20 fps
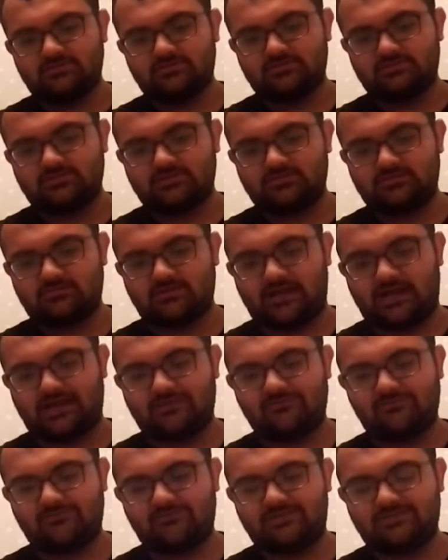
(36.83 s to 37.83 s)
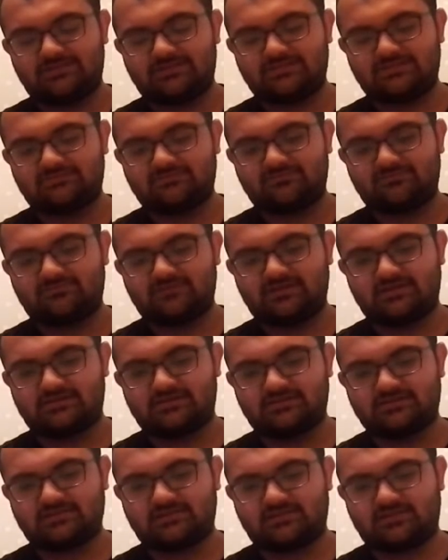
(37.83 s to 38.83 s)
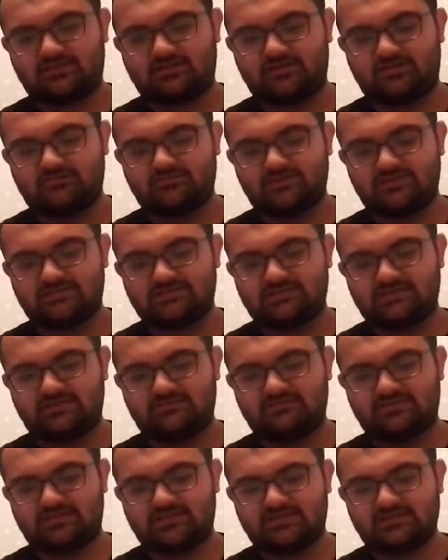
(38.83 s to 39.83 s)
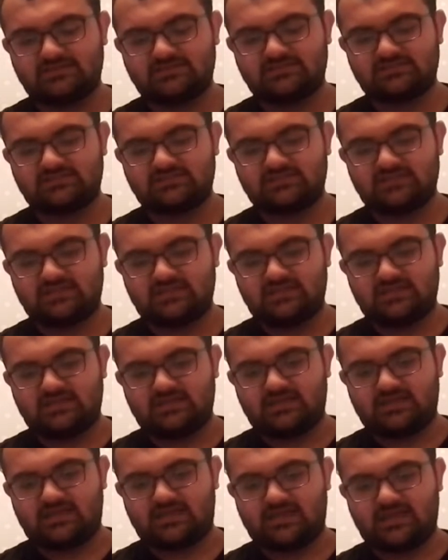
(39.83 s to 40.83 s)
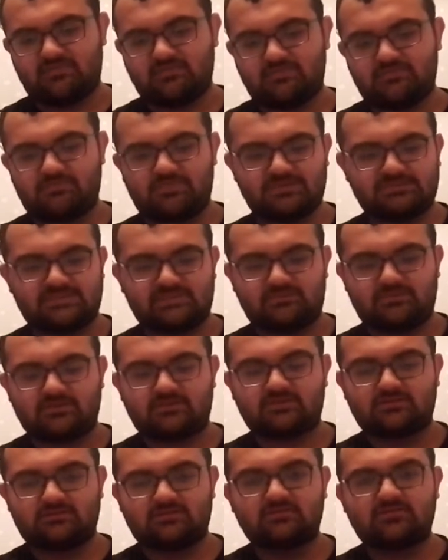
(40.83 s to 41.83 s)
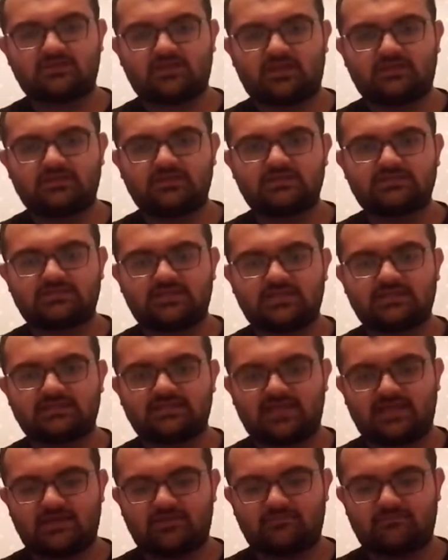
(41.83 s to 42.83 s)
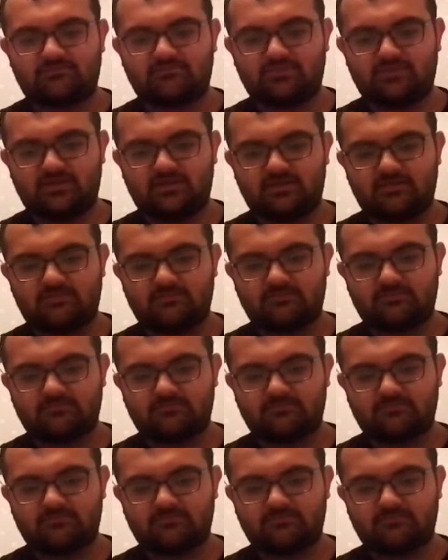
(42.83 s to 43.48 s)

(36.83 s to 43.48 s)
So I haven't read this a lot recently because I've been busy with college and that, but